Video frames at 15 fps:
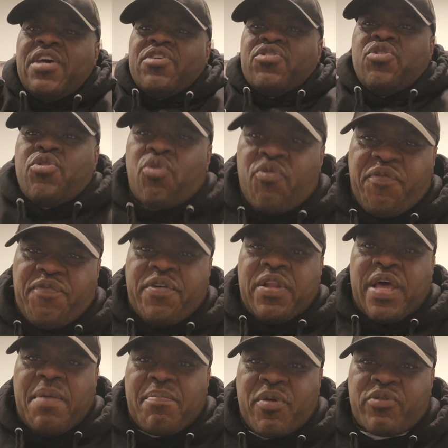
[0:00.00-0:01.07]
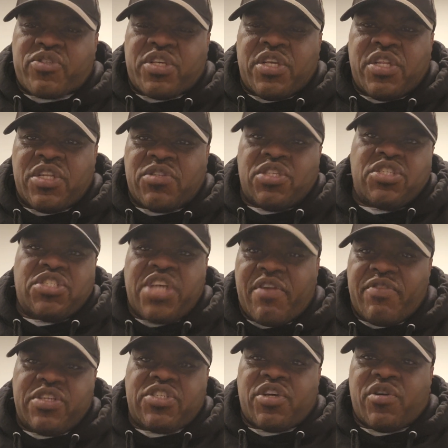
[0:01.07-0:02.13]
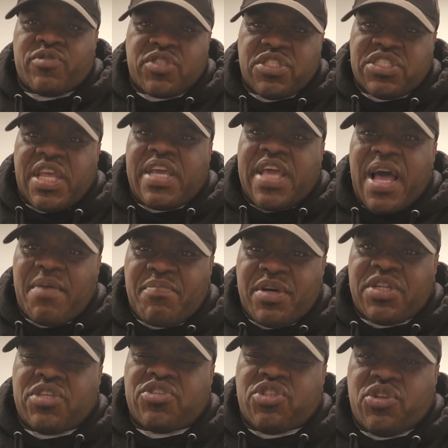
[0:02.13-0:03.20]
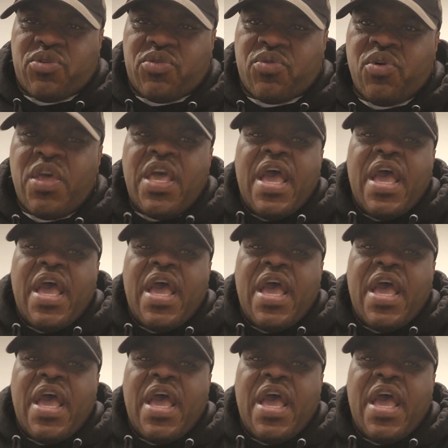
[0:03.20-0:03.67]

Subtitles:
You don't feel at mercy to Jerry Jones because they got money too.